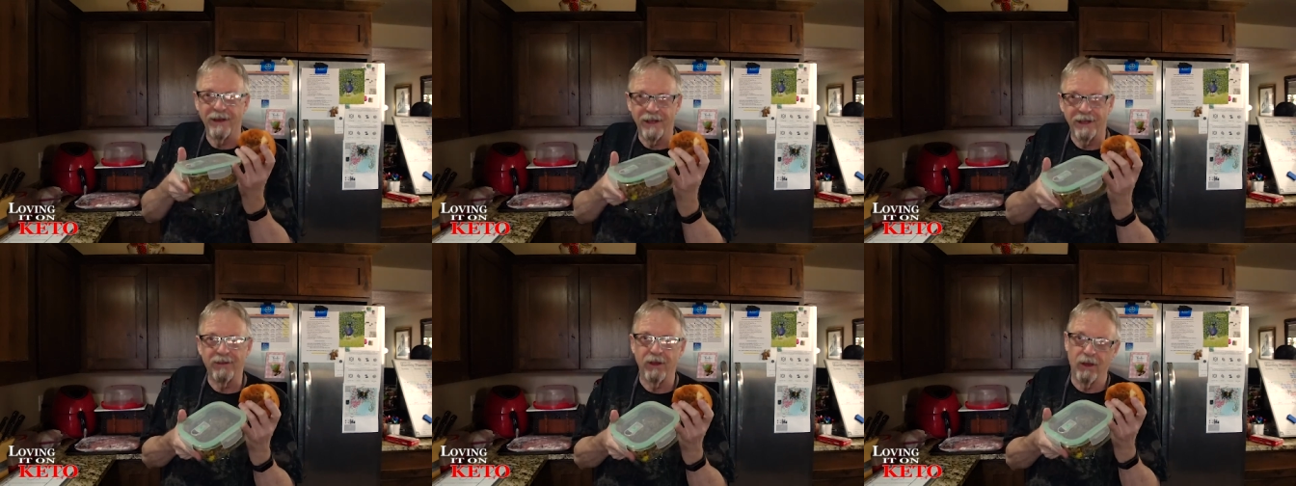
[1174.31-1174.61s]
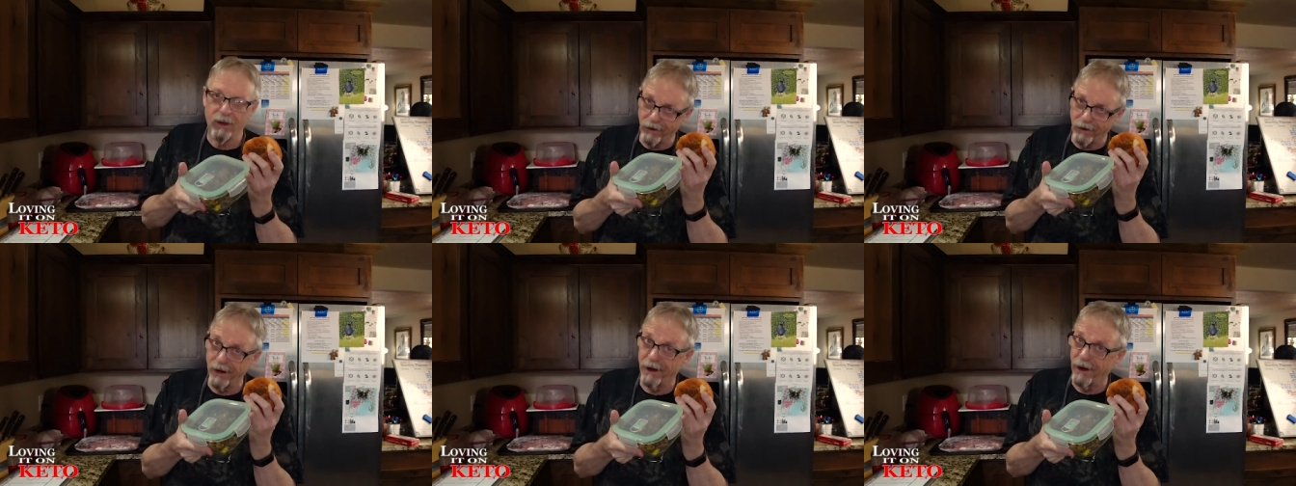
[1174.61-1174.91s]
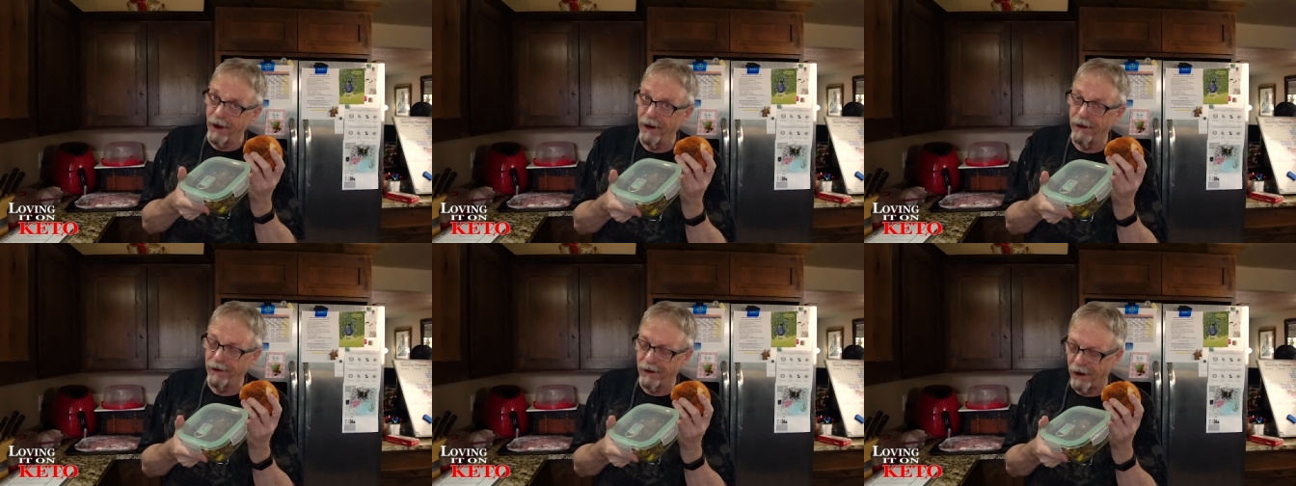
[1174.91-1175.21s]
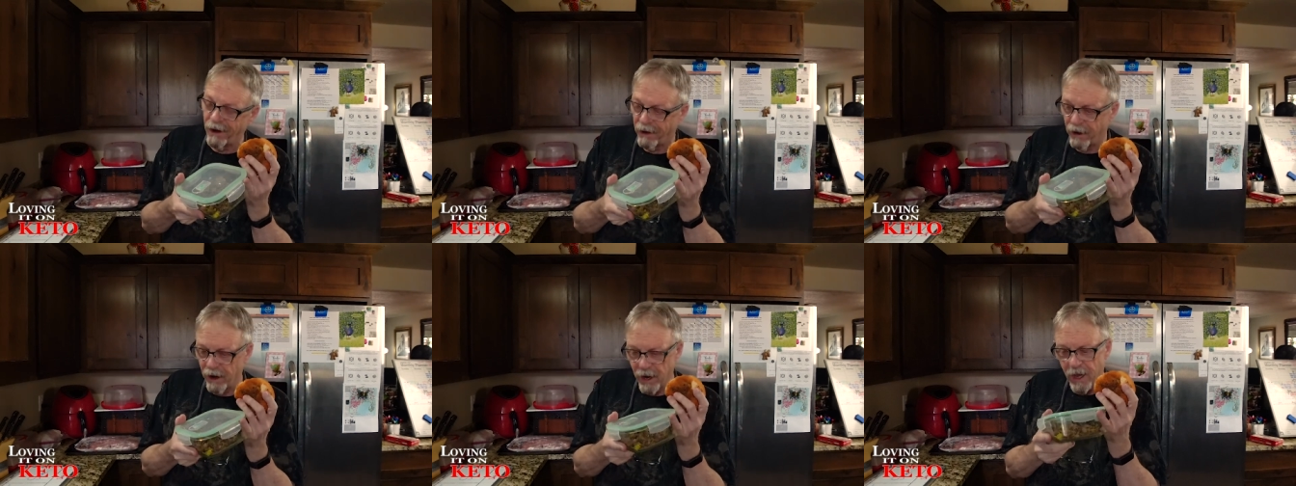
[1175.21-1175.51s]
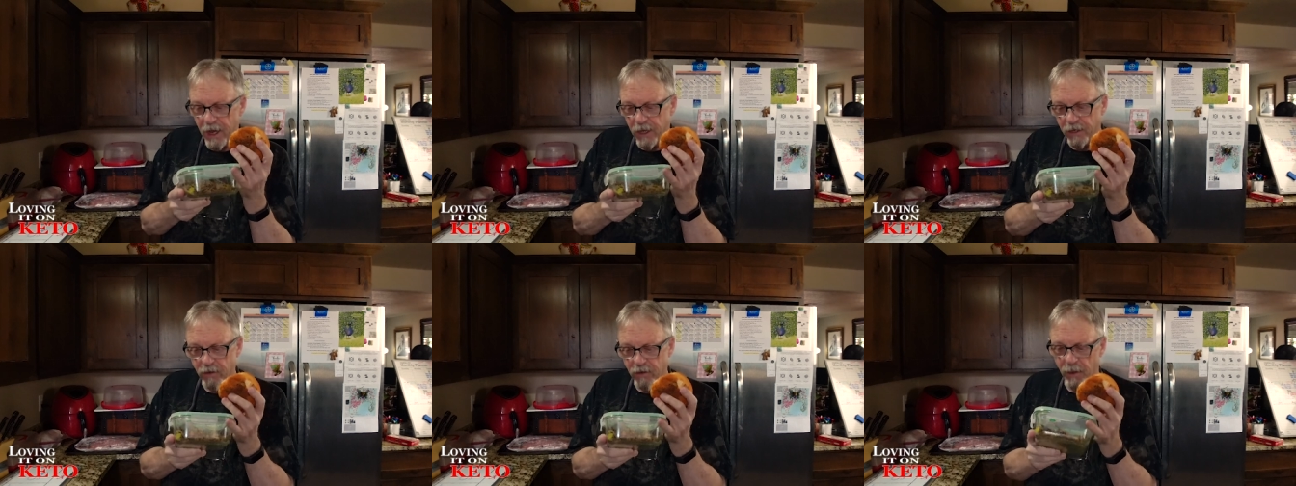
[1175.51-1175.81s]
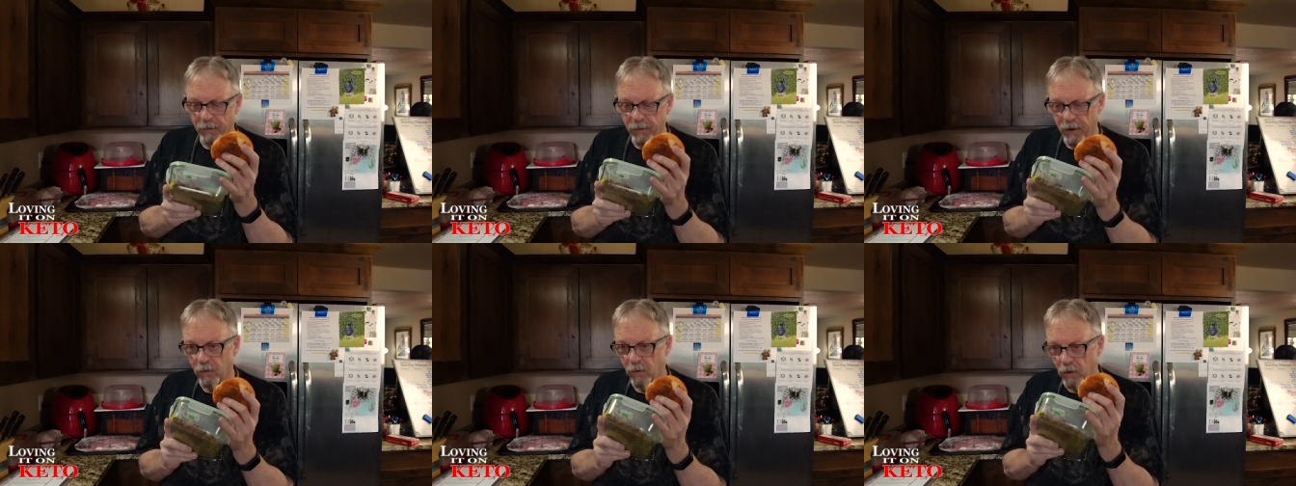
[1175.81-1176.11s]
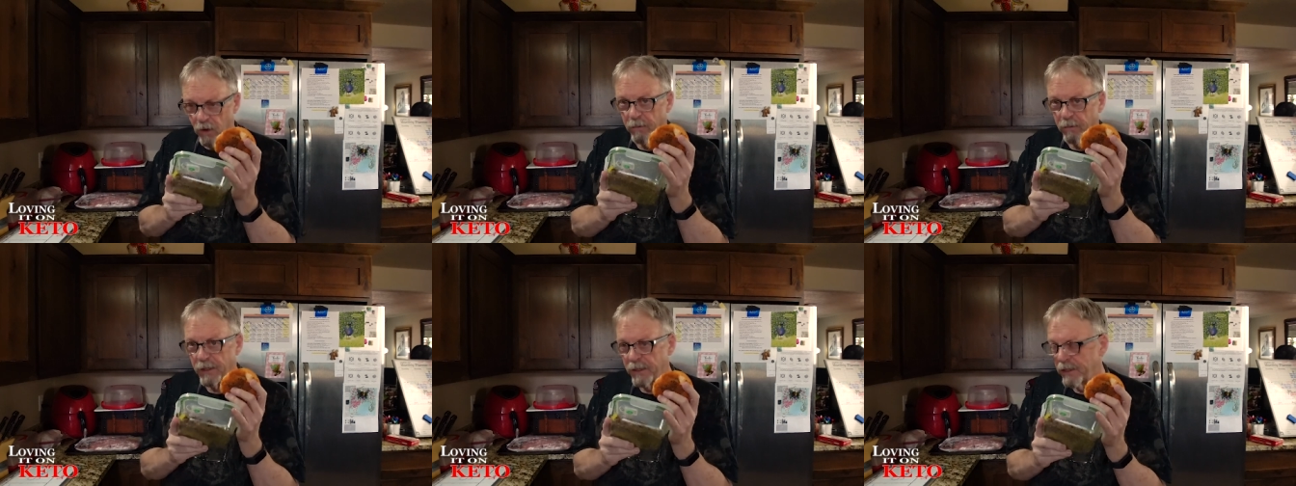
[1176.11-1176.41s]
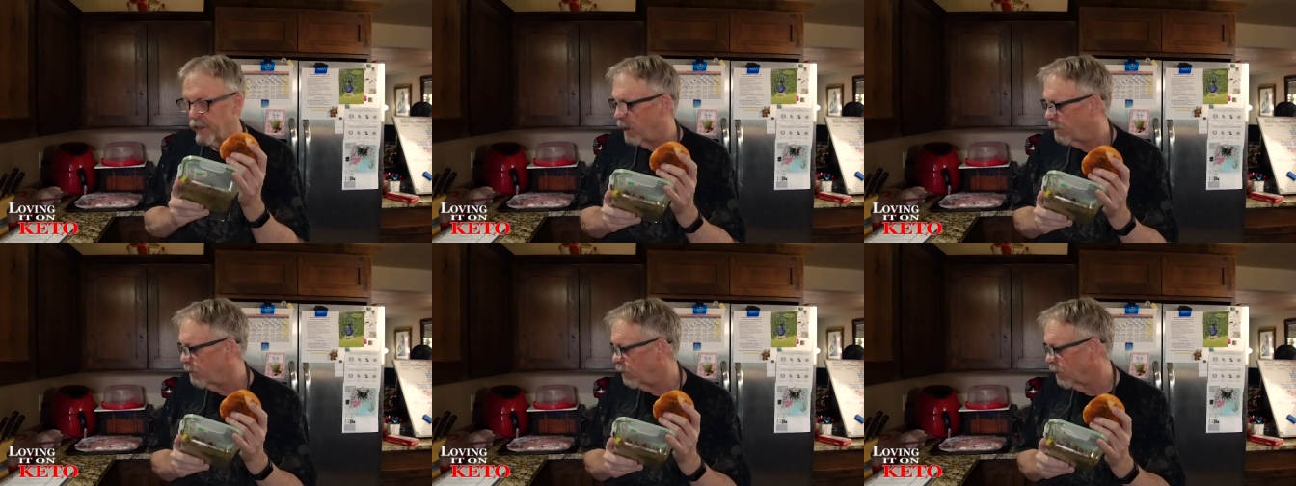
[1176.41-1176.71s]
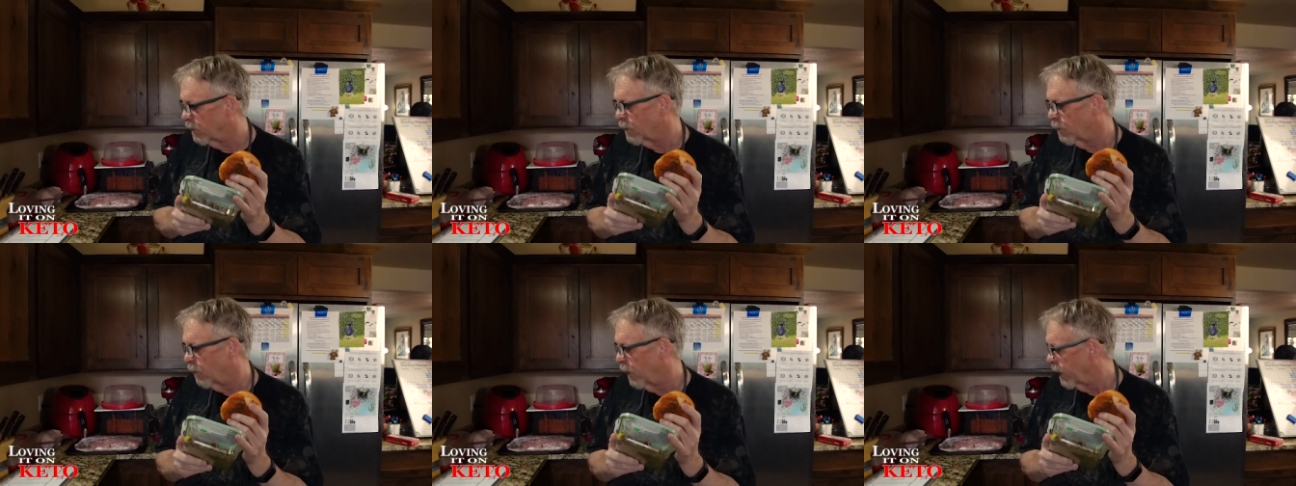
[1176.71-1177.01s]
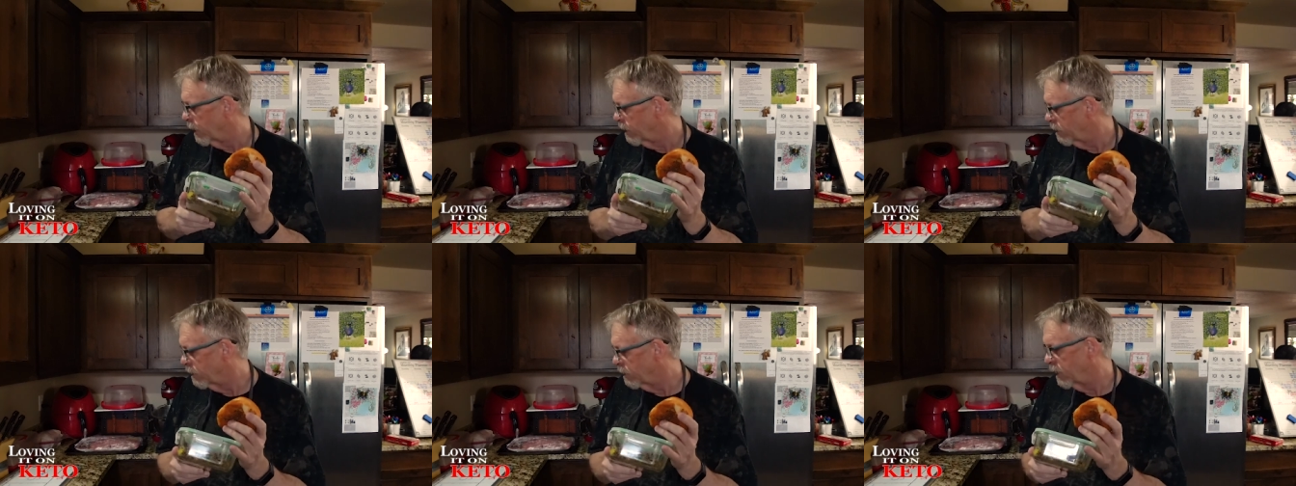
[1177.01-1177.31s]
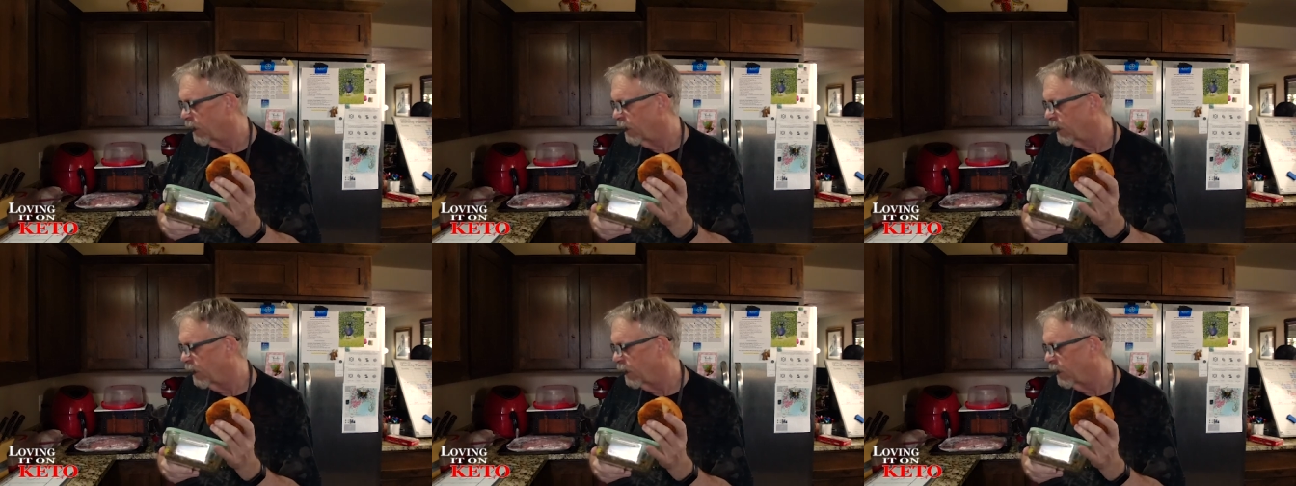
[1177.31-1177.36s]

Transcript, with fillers: It's already on there. So I'm going to warm these up real quick.